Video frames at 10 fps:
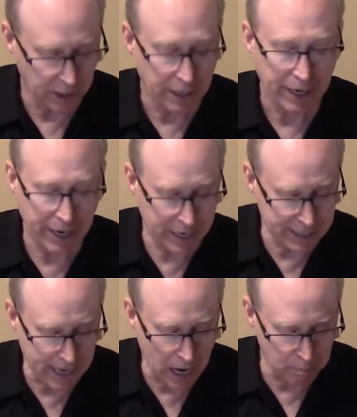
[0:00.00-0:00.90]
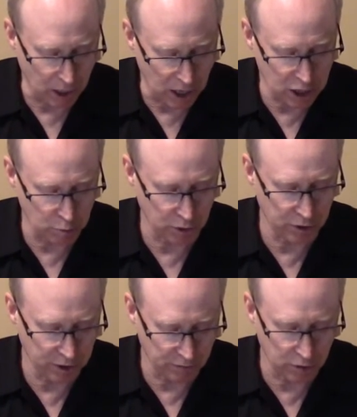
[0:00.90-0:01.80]
It is not possible to
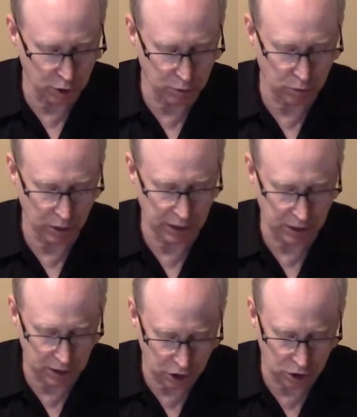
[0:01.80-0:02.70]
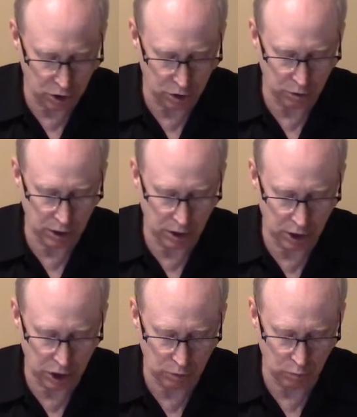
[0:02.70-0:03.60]
differentiate between condition 2 and
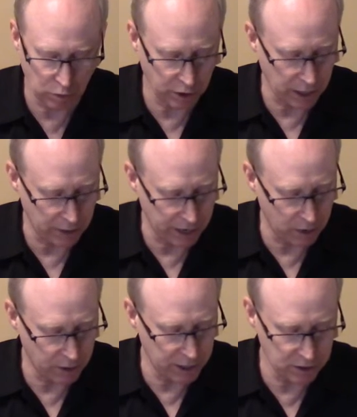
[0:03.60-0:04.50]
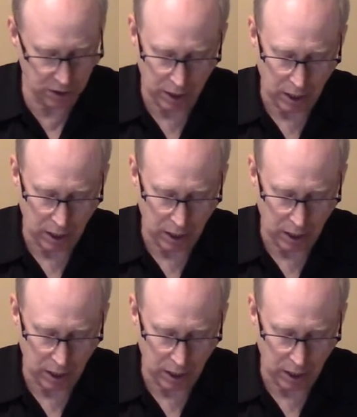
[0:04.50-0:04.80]
condition without areas,